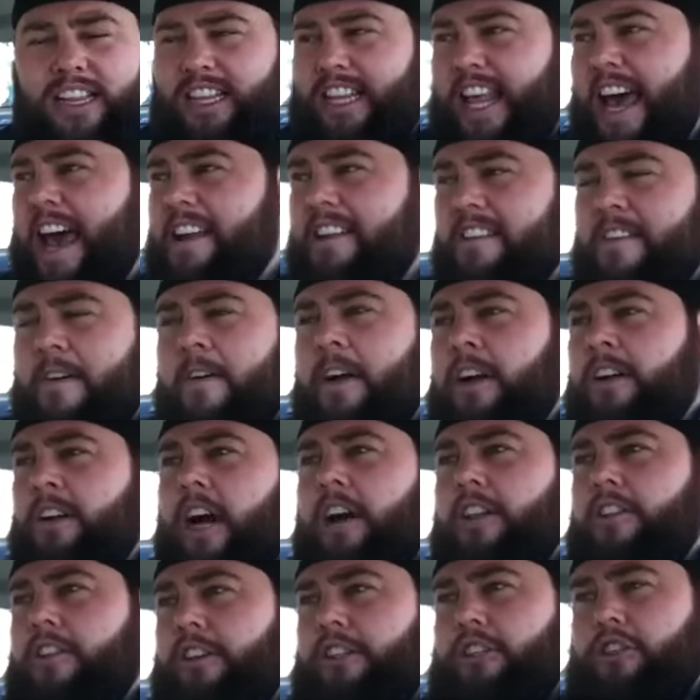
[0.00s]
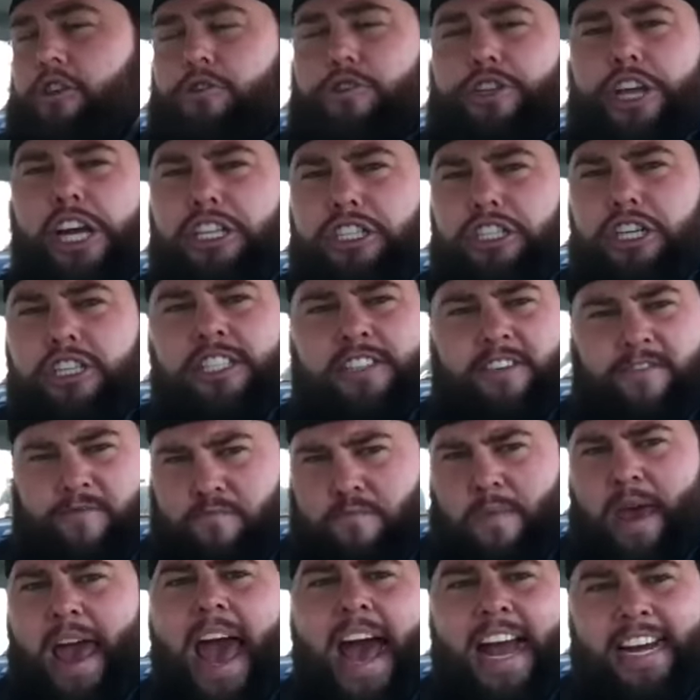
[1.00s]
let the traditions of
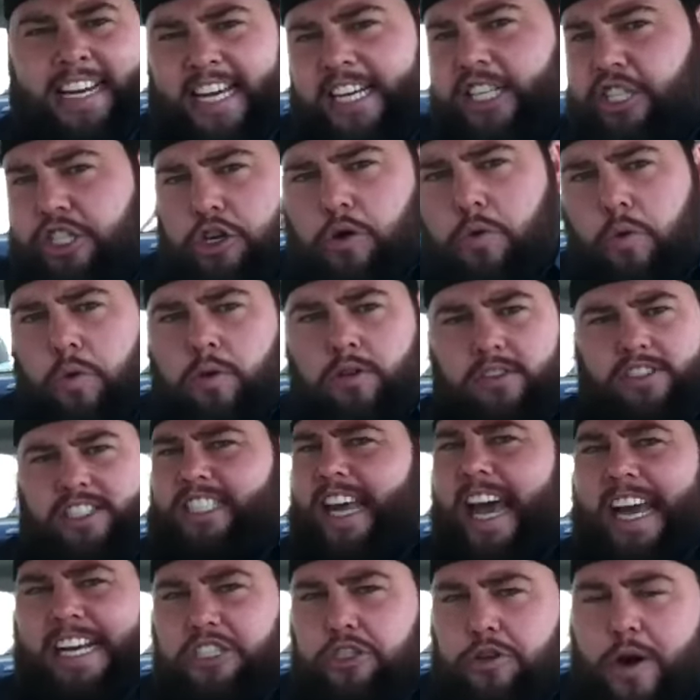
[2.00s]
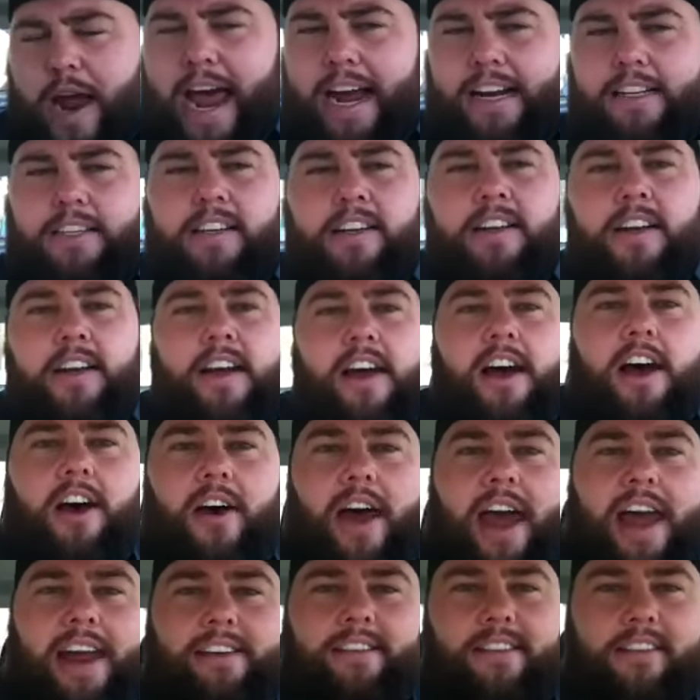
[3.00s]
man get you sidetracked.
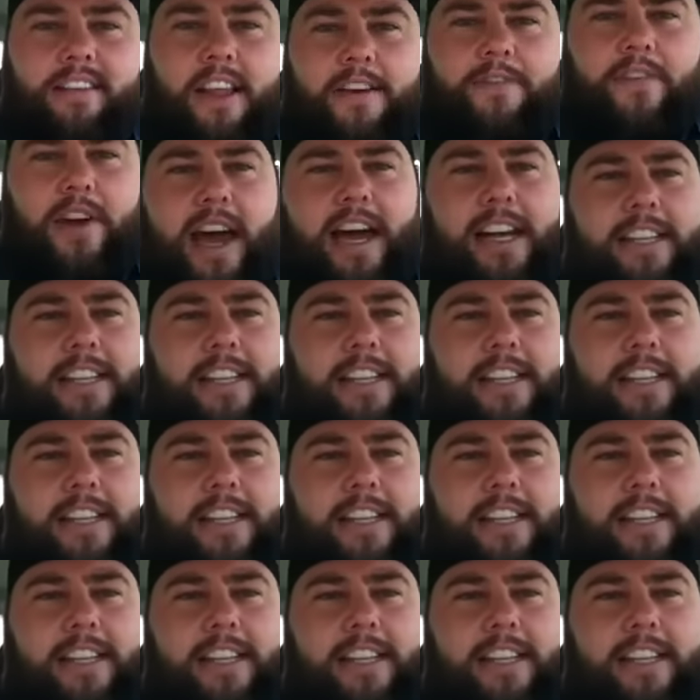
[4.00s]
Okay, love you